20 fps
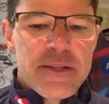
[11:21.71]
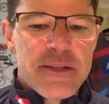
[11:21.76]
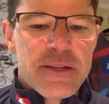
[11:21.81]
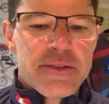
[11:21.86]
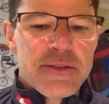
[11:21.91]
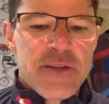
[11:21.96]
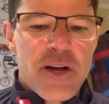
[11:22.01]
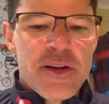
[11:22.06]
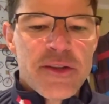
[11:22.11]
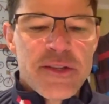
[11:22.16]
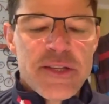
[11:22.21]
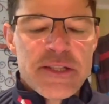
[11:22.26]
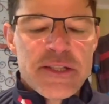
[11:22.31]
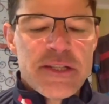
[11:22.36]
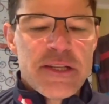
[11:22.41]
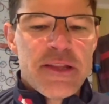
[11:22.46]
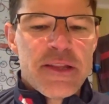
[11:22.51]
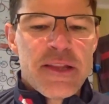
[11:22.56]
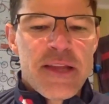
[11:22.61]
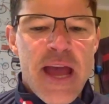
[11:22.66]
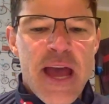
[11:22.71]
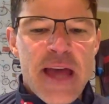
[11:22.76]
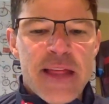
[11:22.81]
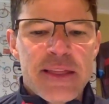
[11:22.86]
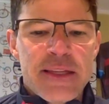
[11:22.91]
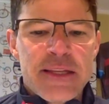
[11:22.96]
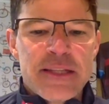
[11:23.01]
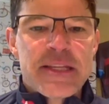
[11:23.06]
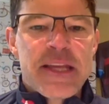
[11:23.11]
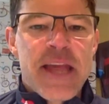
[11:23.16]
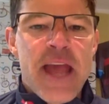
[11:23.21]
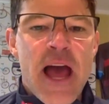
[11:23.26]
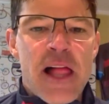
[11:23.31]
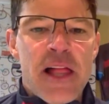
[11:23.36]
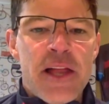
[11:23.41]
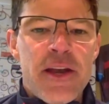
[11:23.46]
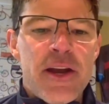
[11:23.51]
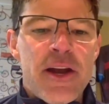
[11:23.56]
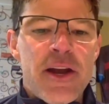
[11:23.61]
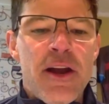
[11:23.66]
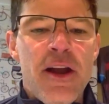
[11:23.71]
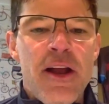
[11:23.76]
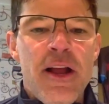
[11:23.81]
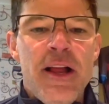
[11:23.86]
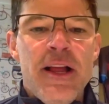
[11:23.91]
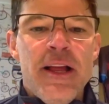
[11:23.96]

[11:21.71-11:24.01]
As long as it's in the athlete's calendar,